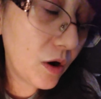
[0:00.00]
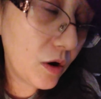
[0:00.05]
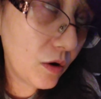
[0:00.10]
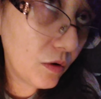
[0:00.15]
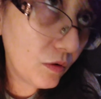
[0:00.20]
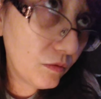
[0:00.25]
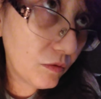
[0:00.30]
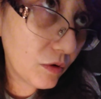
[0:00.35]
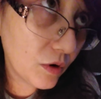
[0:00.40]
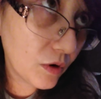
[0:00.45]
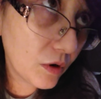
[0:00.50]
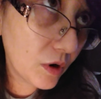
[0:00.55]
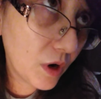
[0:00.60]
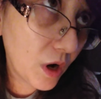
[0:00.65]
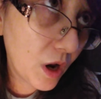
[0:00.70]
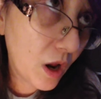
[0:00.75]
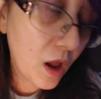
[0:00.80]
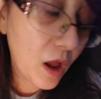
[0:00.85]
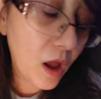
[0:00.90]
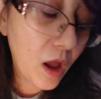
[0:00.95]
over.
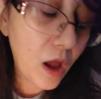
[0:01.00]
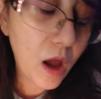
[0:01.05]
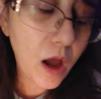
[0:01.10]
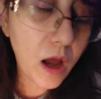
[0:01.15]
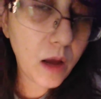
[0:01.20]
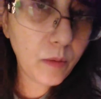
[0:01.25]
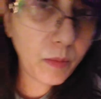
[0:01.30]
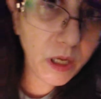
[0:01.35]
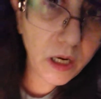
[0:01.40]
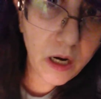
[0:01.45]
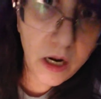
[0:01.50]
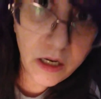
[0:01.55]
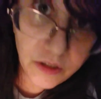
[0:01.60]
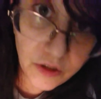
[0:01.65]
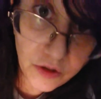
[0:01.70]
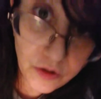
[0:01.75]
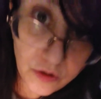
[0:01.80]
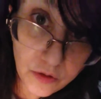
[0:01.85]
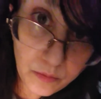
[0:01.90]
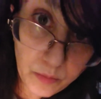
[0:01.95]
I mean, I
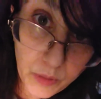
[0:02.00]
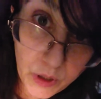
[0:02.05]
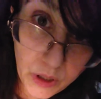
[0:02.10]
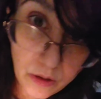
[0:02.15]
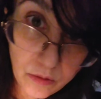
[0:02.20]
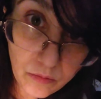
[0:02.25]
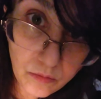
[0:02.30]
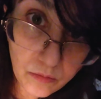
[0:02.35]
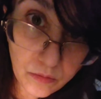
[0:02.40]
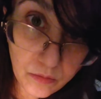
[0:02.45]
do, but